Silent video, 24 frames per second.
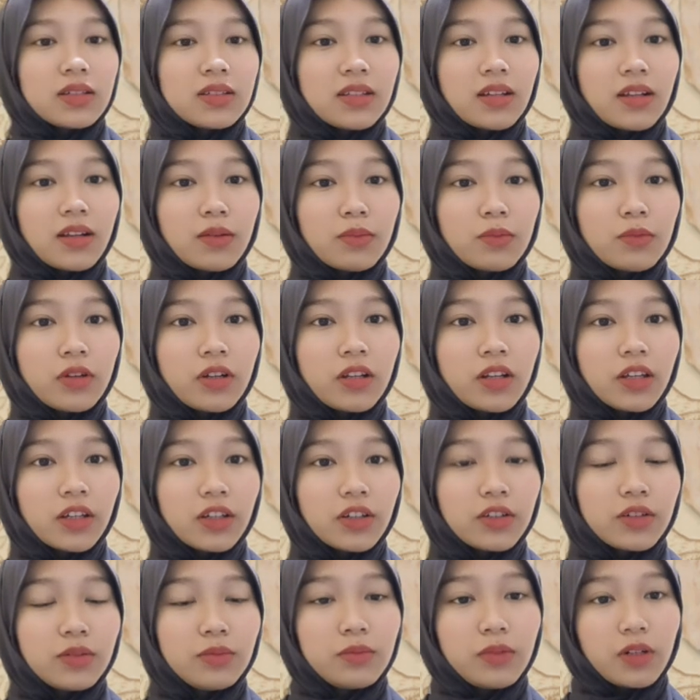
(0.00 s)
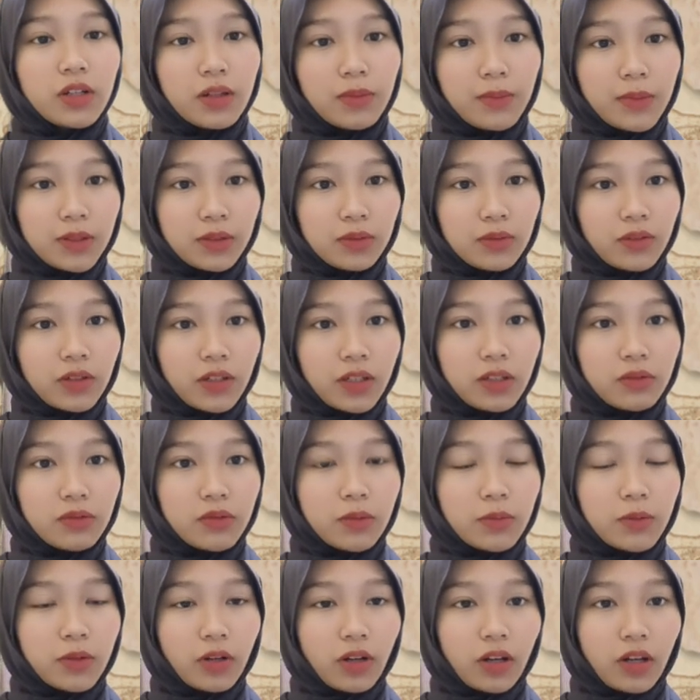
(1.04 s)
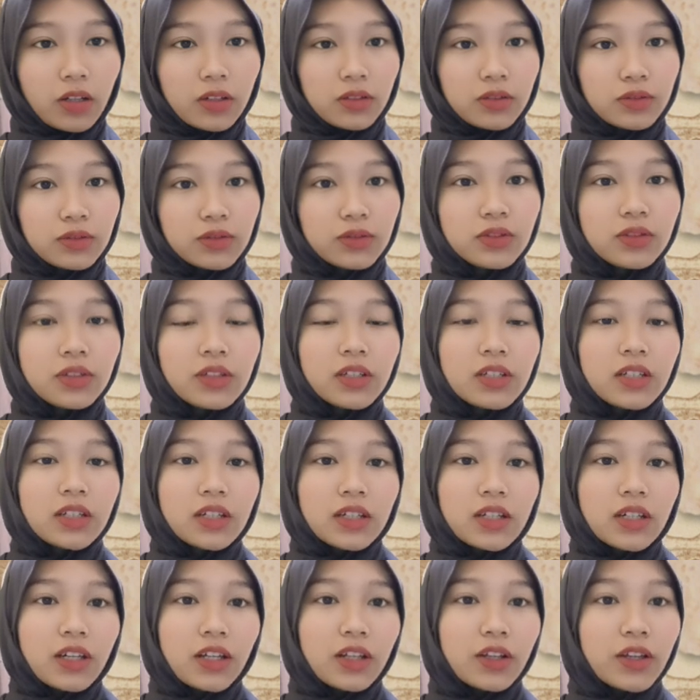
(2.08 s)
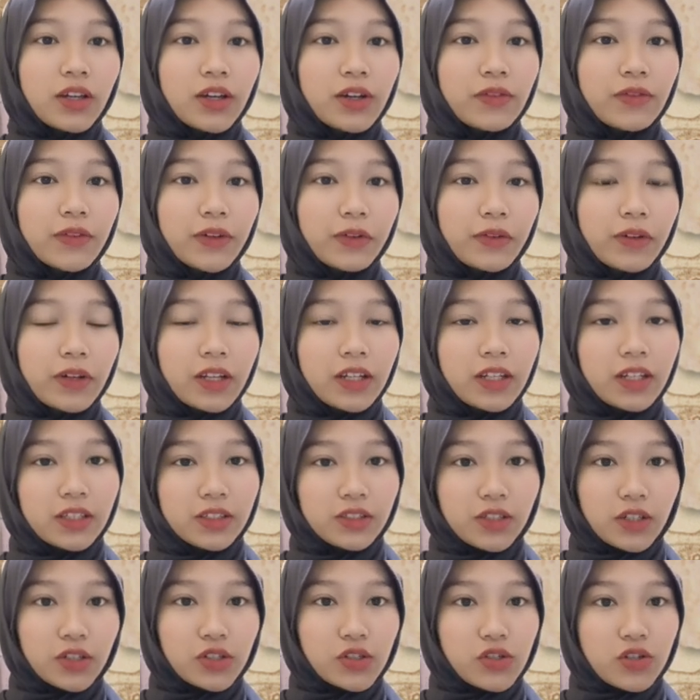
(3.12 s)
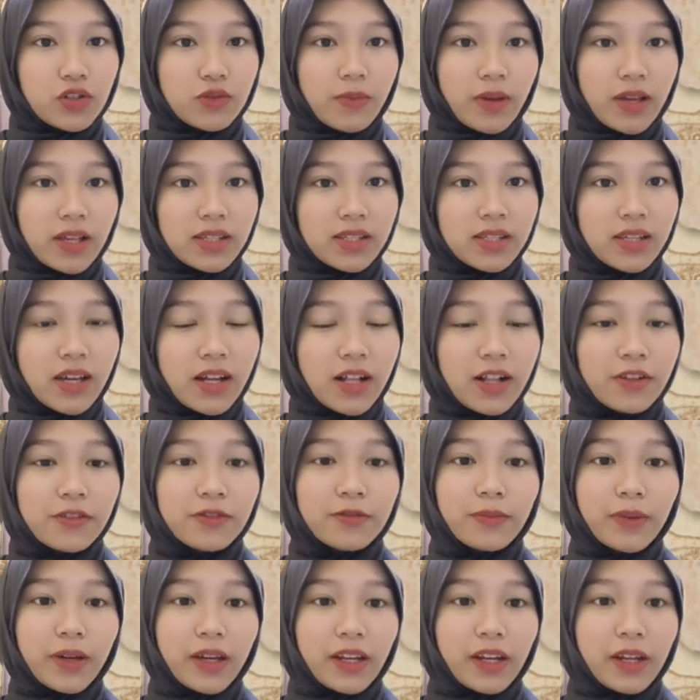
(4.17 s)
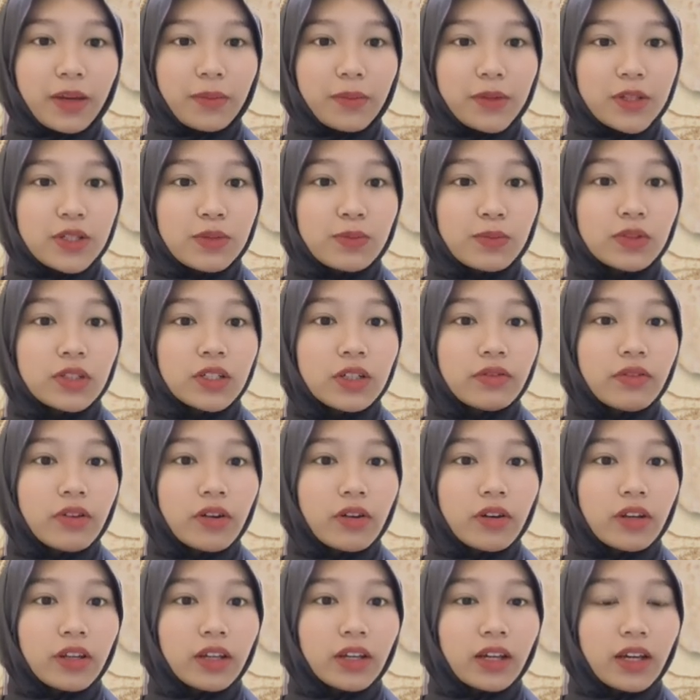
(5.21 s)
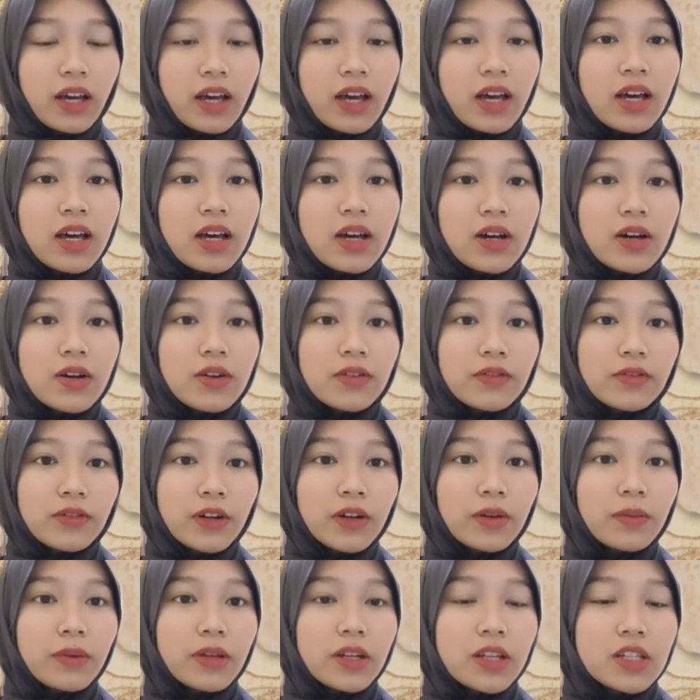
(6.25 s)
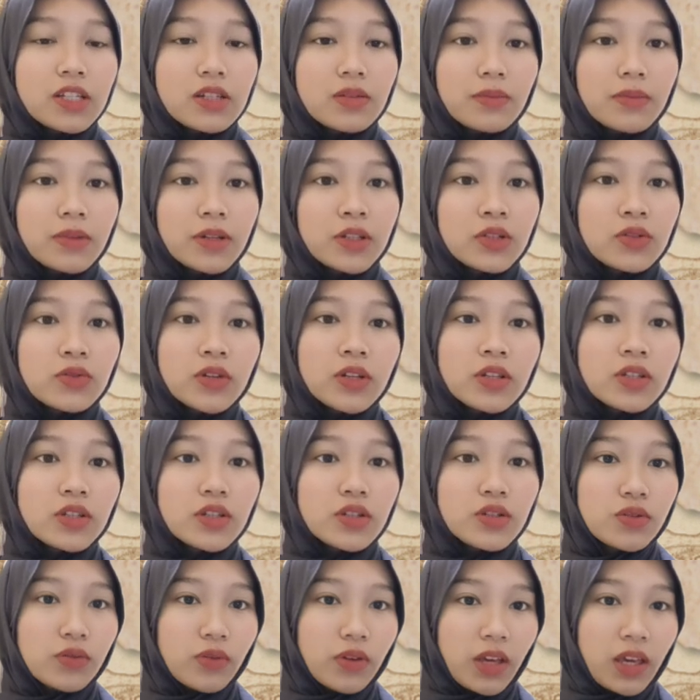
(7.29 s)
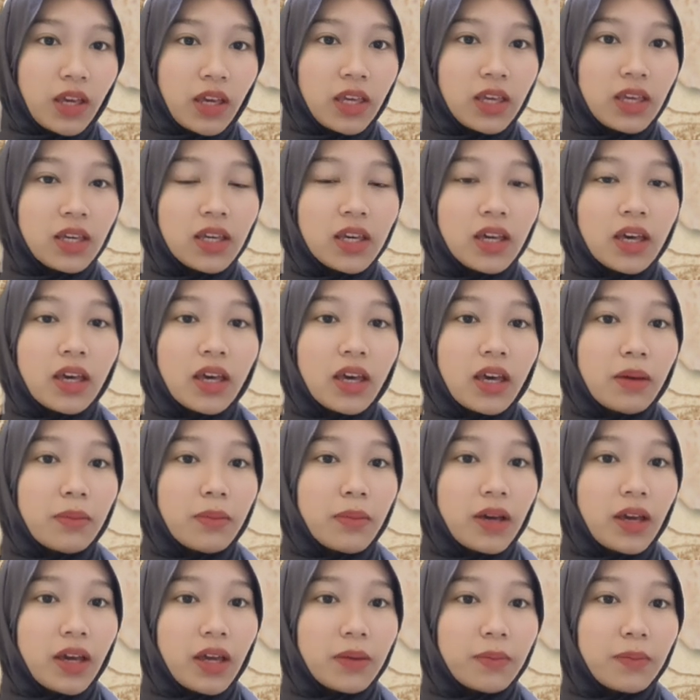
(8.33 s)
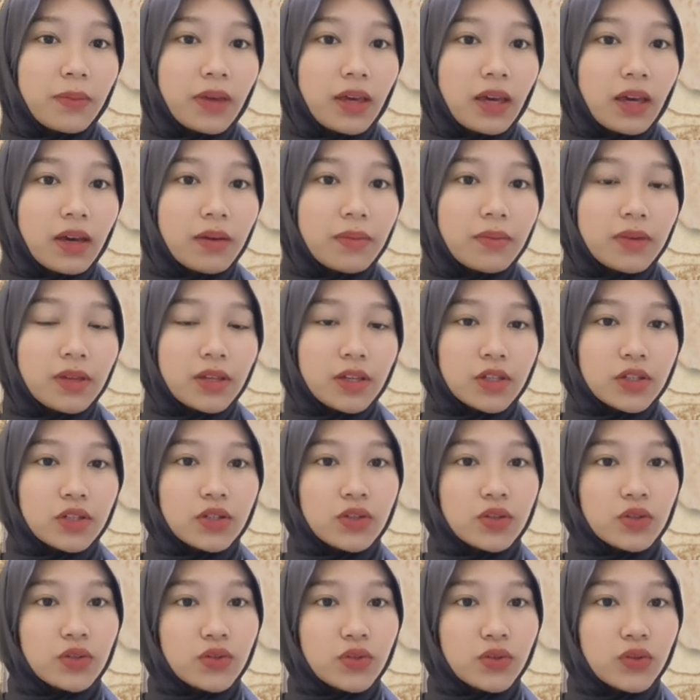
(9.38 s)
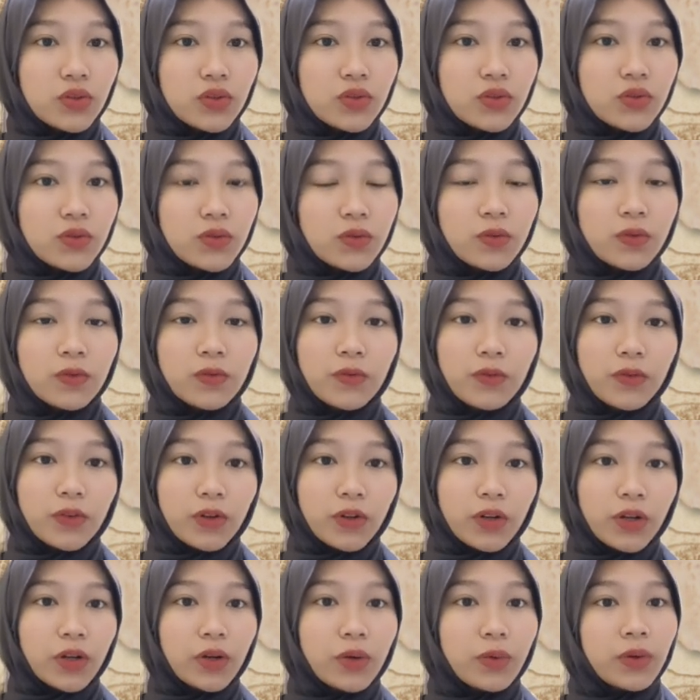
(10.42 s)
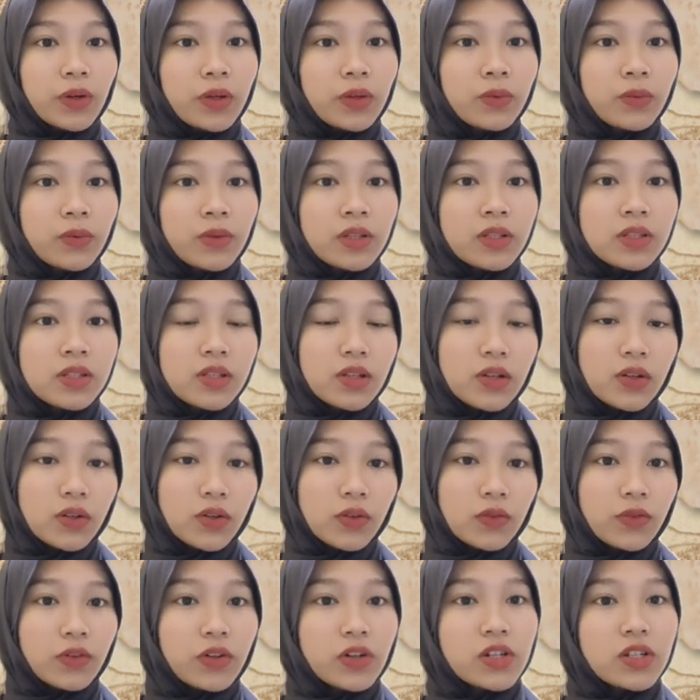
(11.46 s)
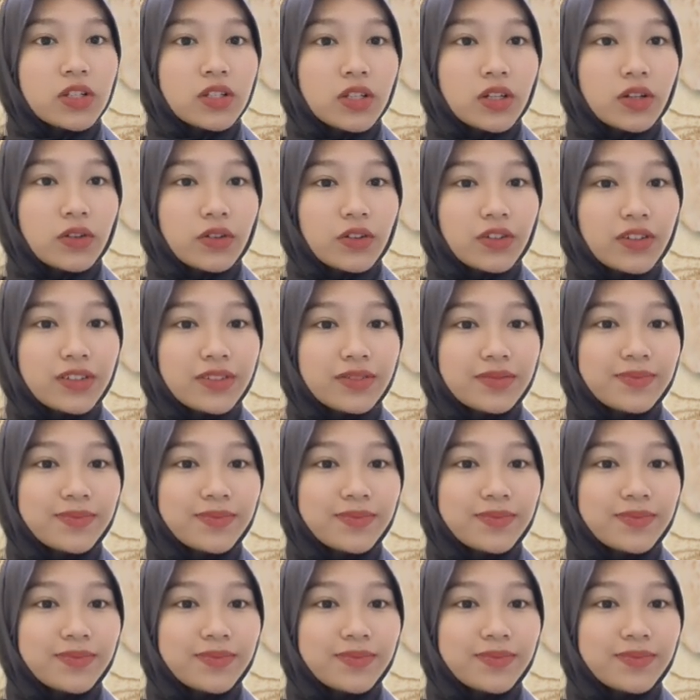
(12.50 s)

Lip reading: Assalamualaikum warahmatullahi wabarakatuh. Hello everyone, introduce myself. My name is Putri Veronica from Manajemen 22A. My NPM is 2241140.